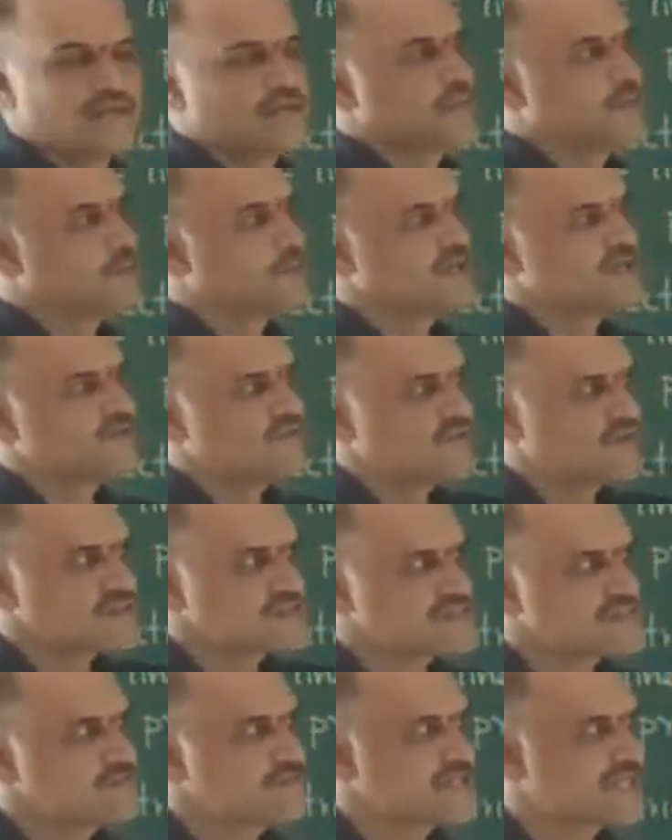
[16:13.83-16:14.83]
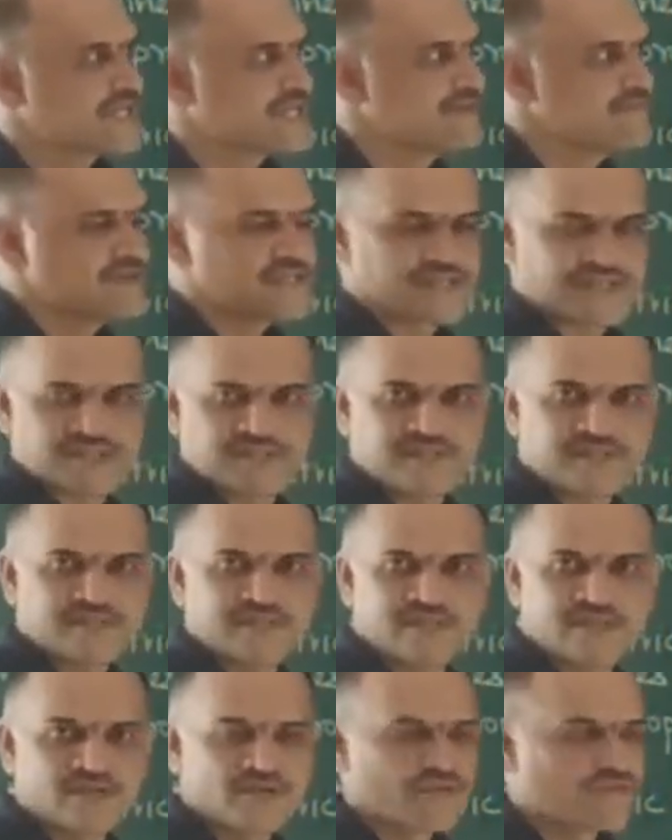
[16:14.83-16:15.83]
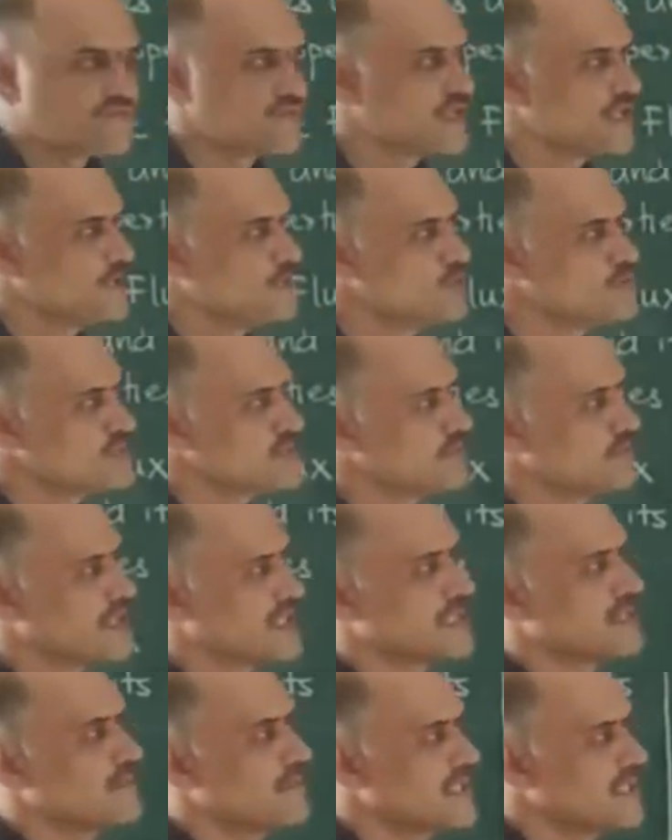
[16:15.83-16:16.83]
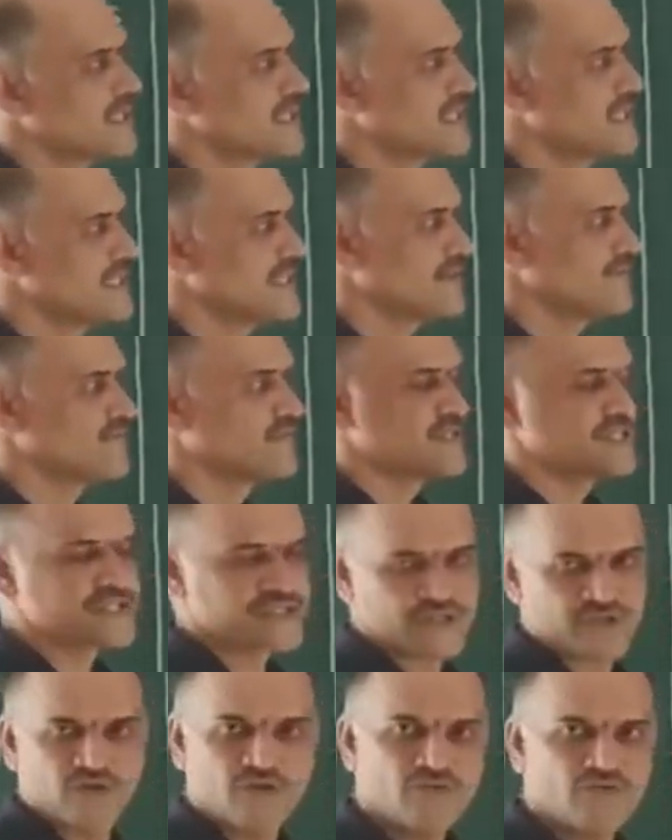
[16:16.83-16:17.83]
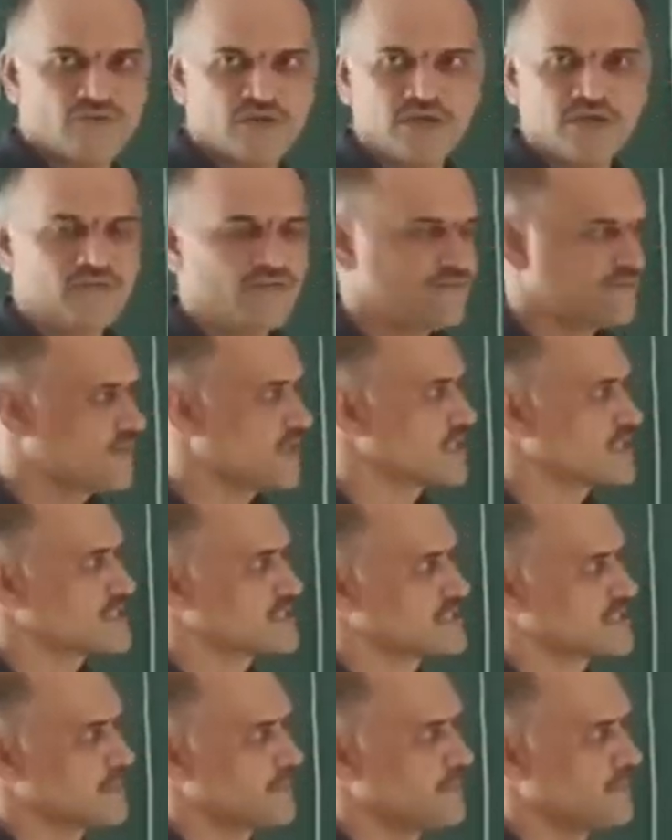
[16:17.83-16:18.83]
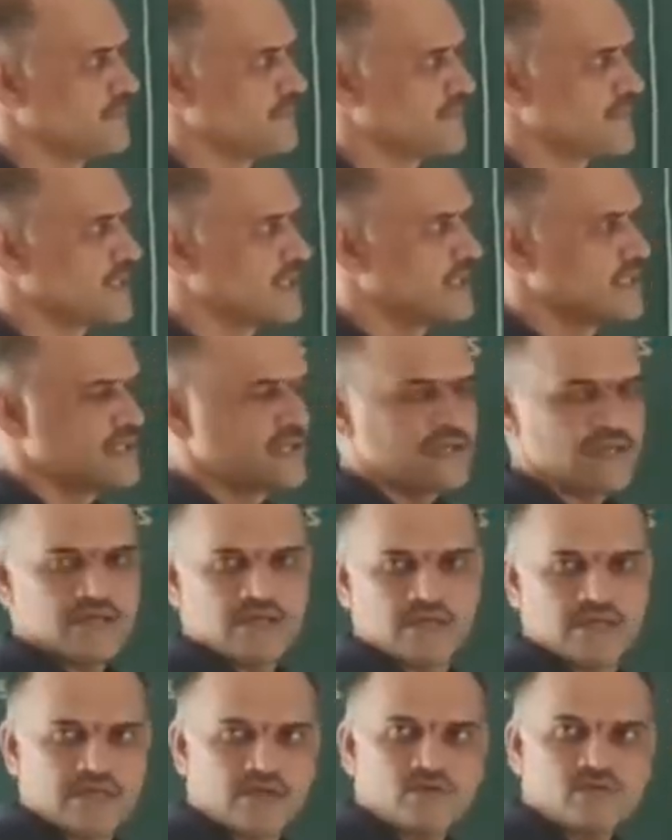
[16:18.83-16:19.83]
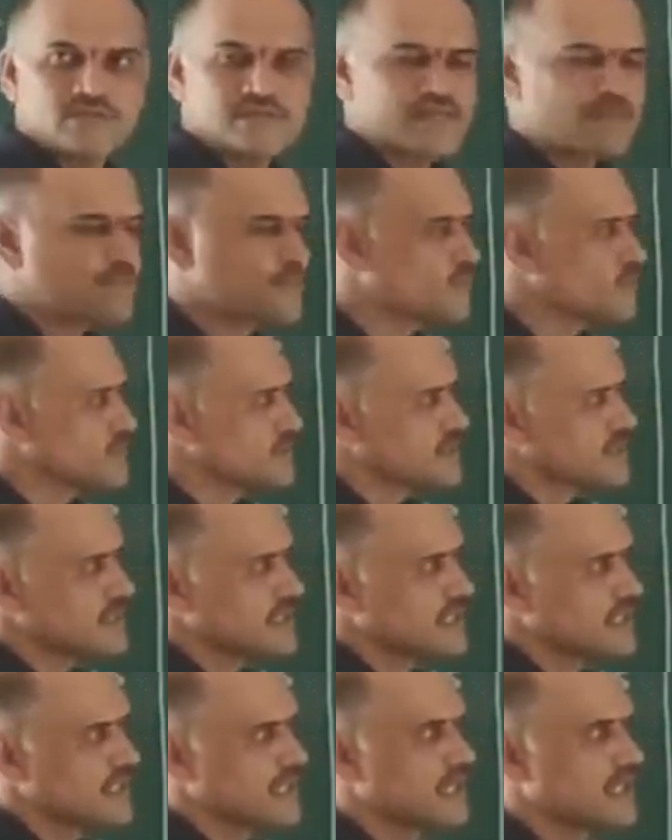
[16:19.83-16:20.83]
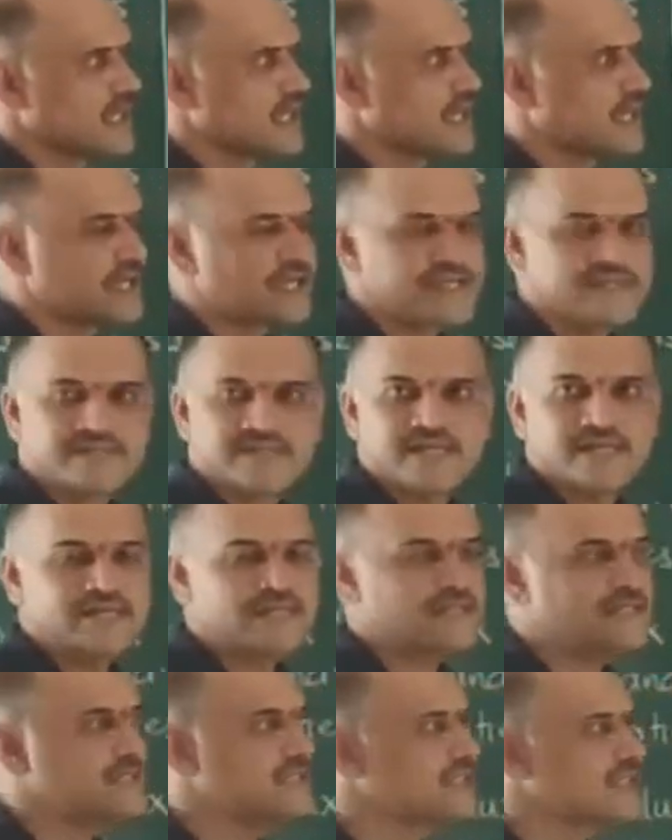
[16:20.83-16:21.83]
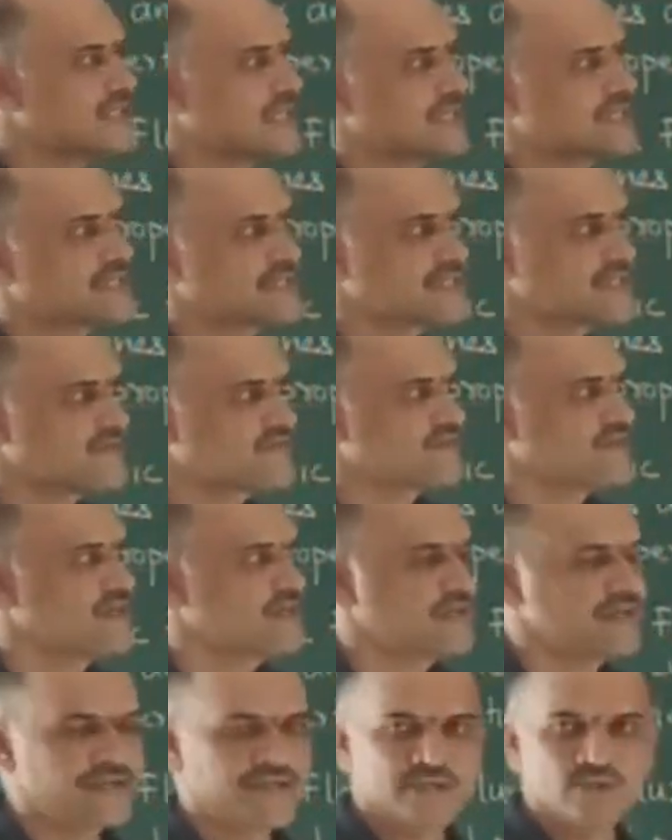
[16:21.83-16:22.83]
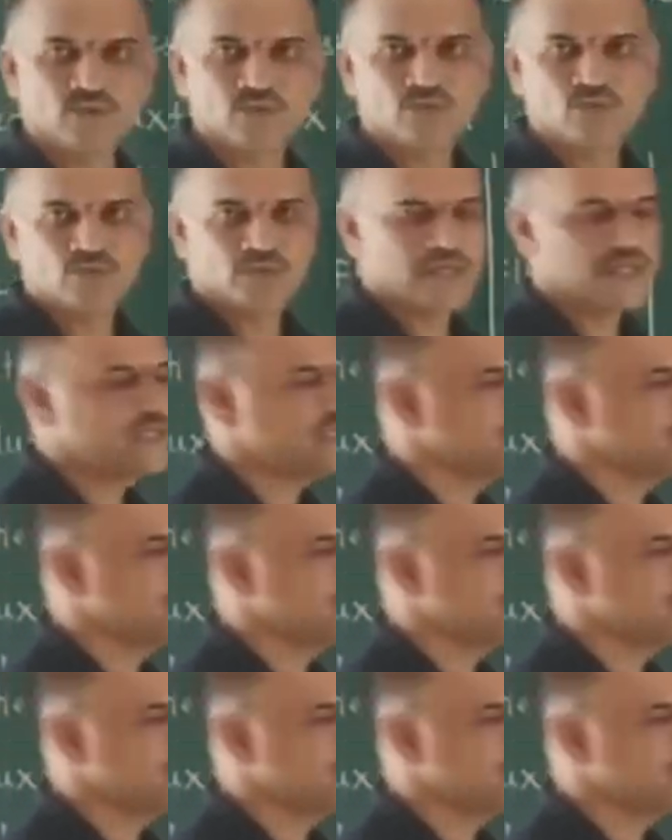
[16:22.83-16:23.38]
But for some derivations, we use a mathematical definition of flux. Now suppose resultant electric field due to a